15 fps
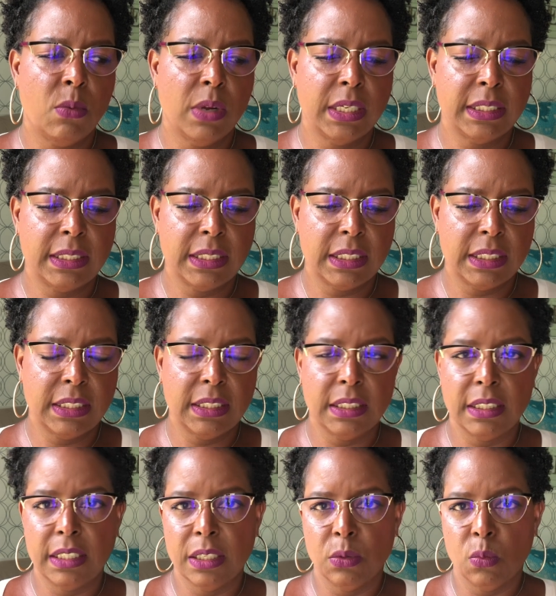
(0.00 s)
wanted to eat
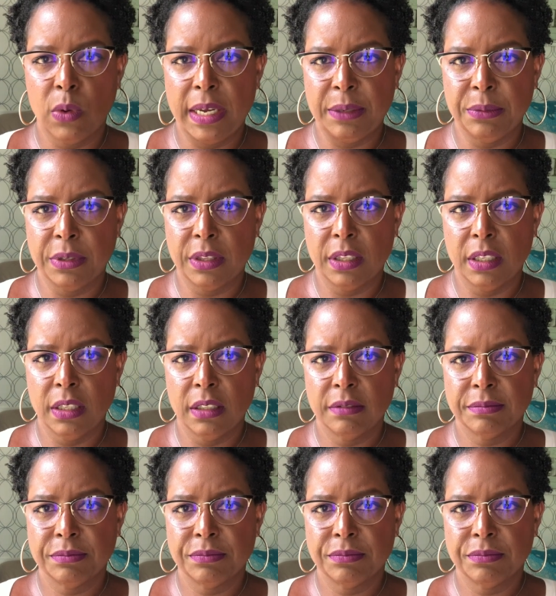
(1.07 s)
and get away with it.